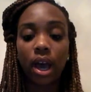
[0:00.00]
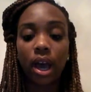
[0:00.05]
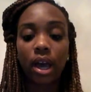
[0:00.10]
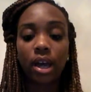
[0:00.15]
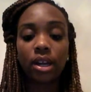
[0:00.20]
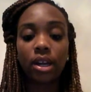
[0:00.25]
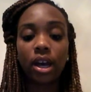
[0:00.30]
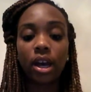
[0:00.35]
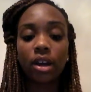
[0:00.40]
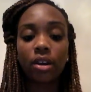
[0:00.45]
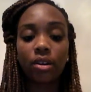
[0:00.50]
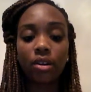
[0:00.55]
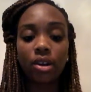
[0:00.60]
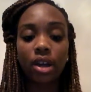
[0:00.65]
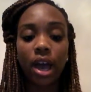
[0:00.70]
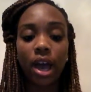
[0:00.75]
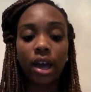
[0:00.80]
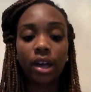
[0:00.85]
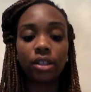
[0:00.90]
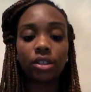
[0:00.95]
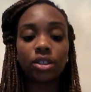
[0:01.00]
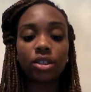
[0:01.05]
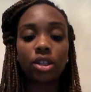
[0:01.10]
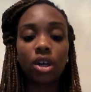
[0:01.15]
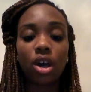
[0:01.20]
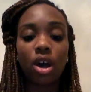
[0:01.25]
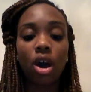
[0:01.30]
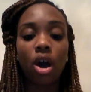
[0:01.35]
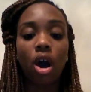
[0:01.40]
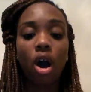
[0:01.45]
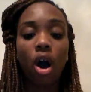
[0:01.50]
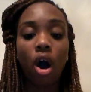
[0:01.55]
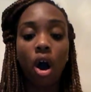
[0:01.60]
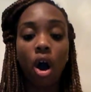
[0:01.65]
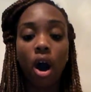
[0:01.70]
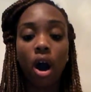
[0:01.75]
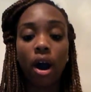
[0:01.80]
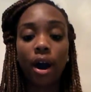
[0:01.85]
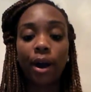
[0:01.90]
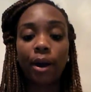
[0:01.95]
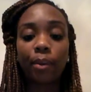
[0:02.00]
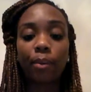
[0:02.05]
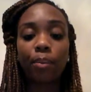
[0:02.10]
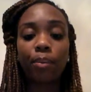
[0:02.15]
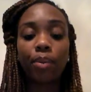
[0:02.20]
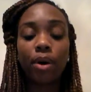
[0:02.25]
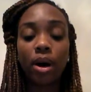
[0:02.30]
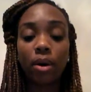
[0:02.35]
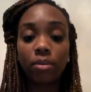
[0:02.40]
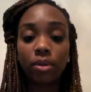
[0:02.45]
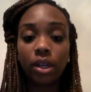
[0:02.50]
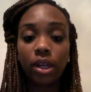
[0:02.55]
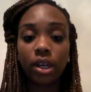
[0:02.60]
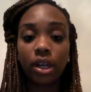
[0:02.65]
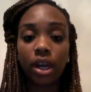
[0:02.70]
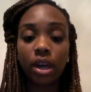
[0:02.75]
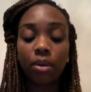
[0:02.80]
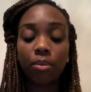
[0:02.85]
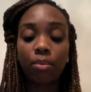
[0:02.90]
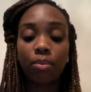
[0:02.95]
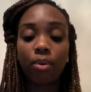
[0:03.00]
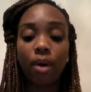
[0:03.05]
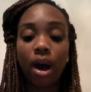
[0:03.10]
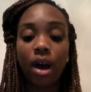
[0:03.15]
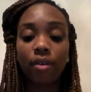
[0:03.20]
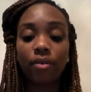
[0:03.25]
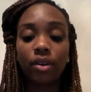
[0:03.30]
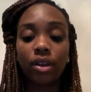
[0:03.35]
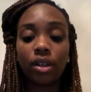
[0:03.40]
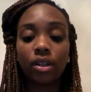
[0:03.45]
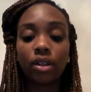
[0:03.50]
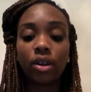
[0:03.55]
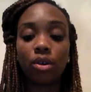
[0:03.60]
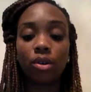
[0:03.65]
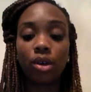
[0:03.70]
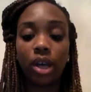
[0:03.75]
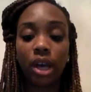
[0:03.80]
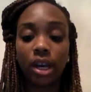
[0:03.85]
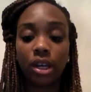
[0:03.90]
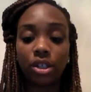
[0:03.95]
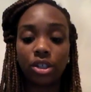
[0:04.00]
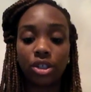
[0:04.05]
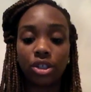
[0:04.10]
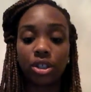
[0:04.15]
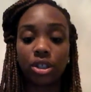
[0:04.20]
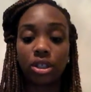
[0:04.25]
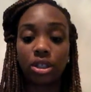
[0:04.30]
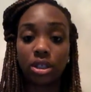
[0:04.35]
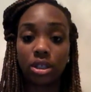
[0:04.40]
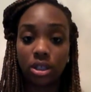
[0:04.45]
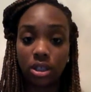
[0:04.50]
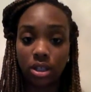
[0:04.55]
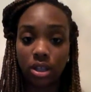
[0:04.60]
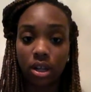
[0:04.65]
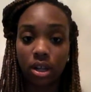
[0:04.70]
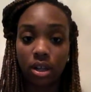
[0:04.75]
and internets are public and private locations.